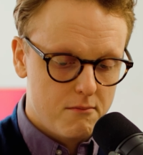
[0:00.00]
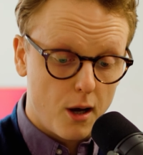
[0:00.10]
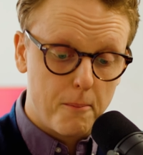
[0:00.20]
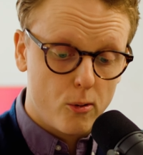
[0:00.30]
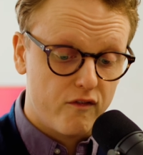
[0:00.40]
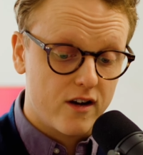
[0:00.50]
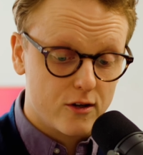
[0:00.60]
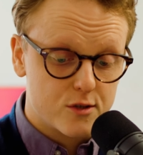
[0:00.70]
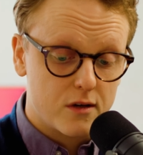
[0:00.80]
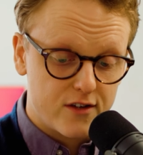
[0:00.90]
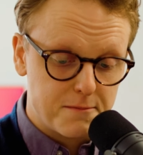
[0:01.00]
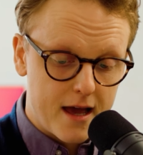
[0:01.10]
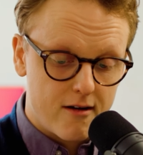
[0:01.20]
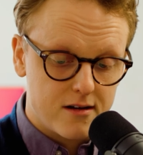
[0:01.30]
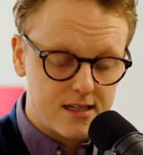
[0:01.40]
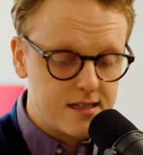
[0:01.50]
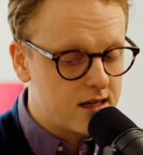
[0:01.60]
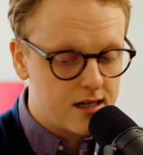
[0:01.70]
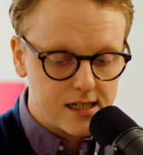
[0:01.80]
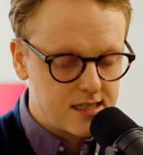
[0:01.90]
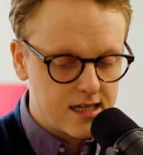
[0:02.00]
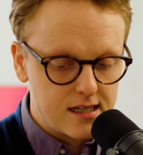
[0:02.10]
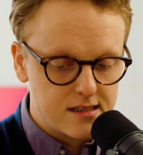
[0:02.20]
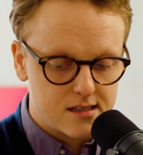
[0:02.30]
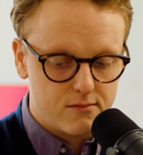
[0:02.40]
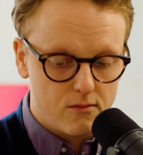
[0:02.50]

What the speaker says: My boyfriend lost one of his parents in his early teens.